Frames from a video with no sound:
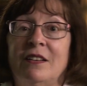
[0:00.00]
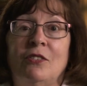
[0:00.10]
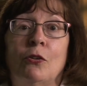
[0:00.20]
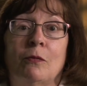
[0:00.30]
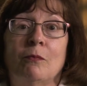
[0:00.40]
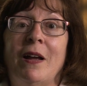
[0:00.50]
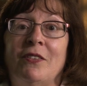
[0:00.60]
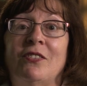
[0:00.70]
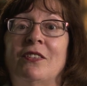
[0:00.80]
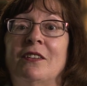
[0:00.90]
took
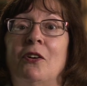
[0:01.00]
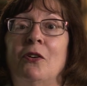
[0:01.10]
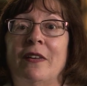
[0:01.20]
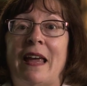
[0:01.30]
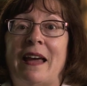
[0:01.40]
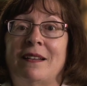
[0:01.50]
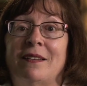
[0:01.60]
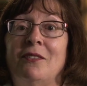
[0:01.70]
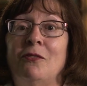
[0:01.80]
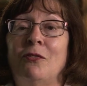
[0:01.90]
months to learn that.
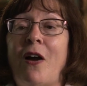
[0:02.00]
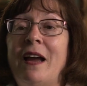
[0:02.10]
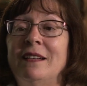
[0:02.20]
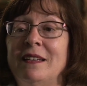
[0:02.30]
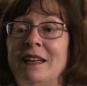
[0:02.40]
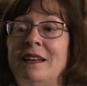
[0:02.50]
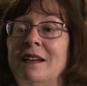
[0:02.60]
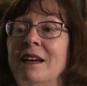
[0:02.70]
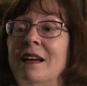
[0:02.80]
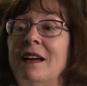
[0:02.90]
And finally,